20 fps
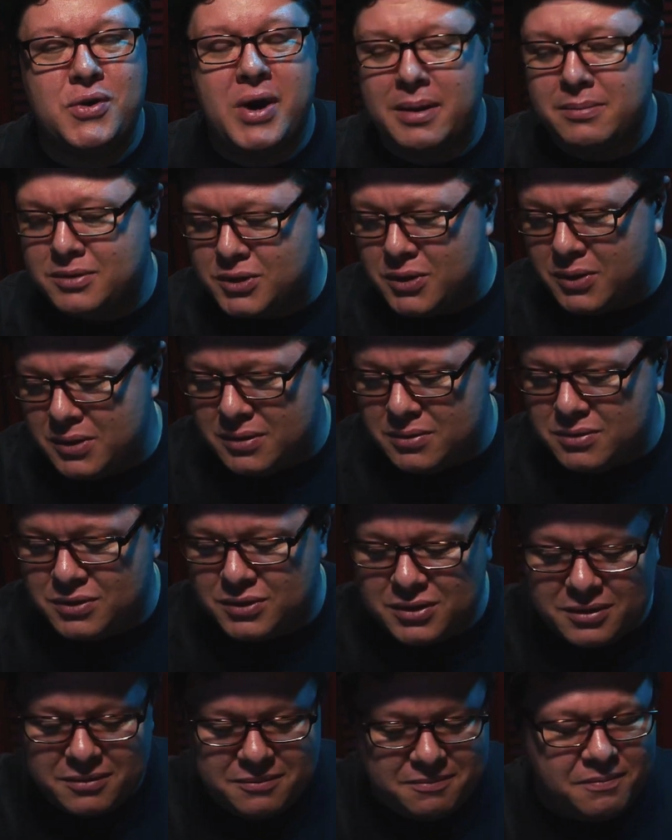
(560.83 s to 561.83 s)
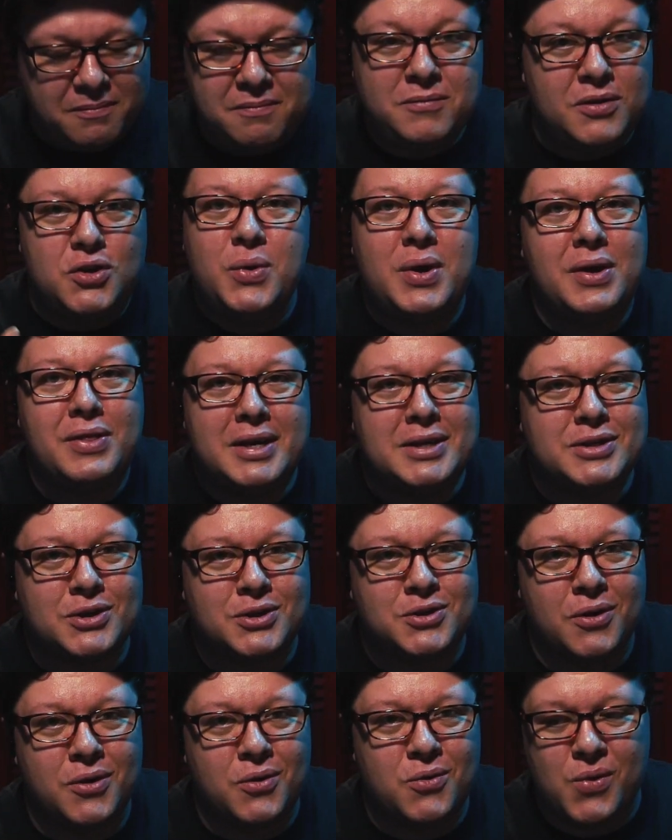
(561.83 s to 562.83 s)
I'm so used to doing things a
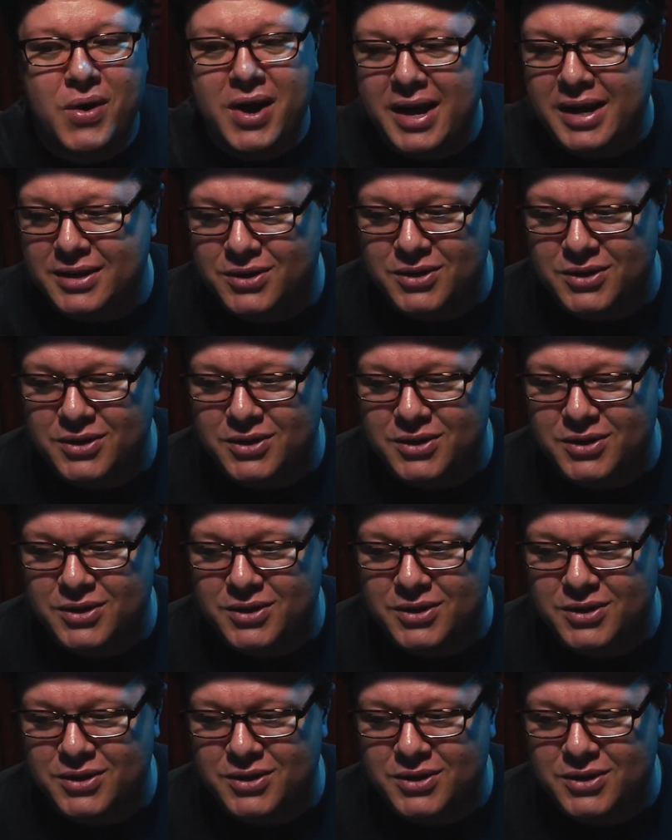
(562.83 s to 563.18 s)
certain way.